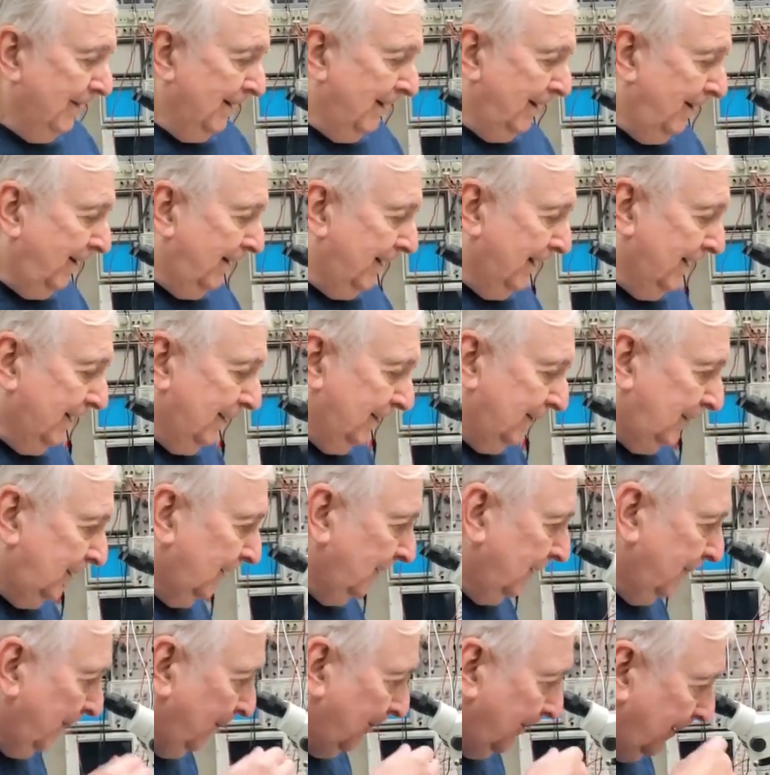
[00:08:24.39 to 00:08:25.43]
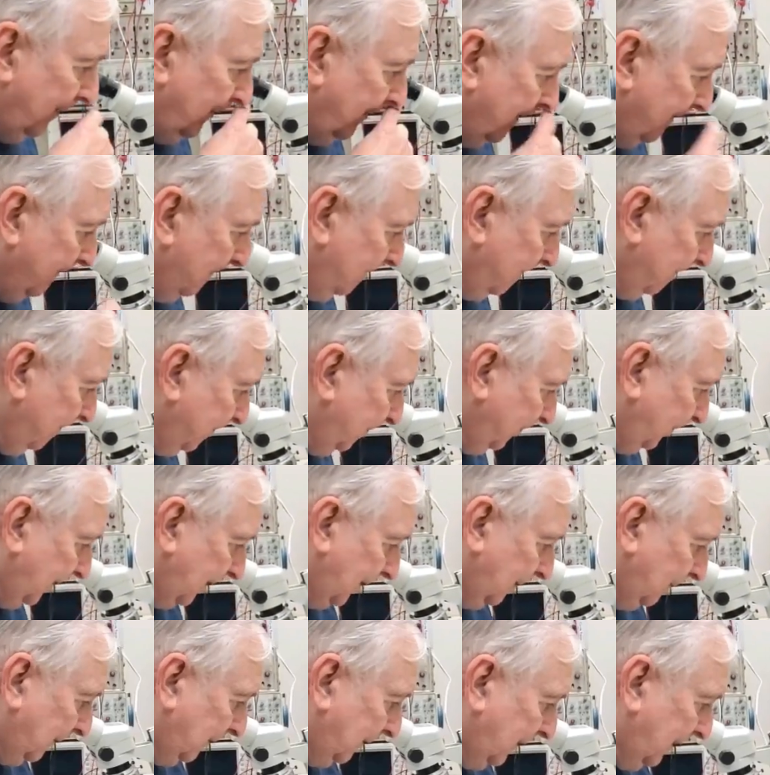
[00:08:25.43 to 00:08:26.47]
All right, so let me move it.
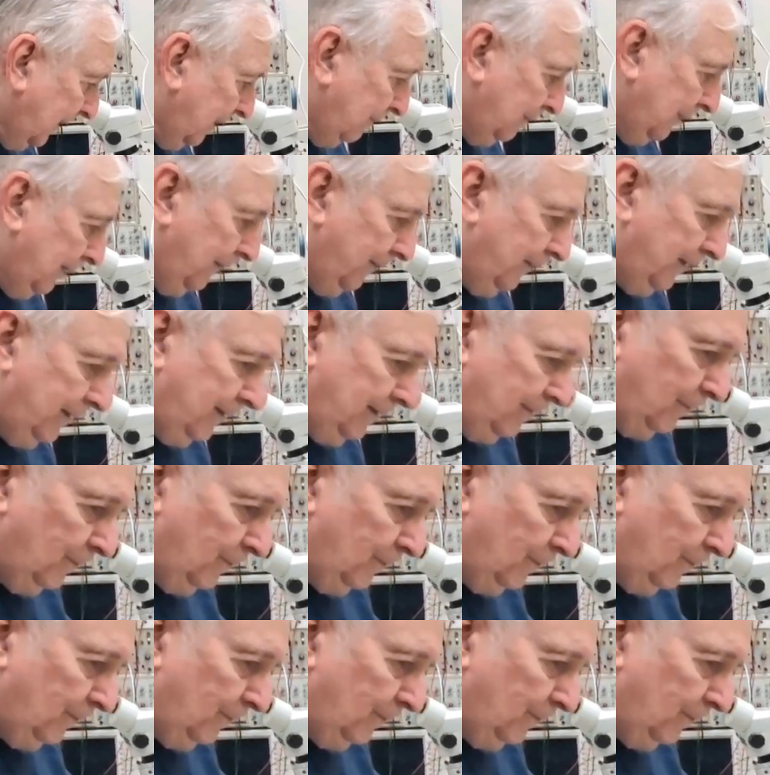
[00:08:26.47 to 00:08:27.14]
I'm going to try to move it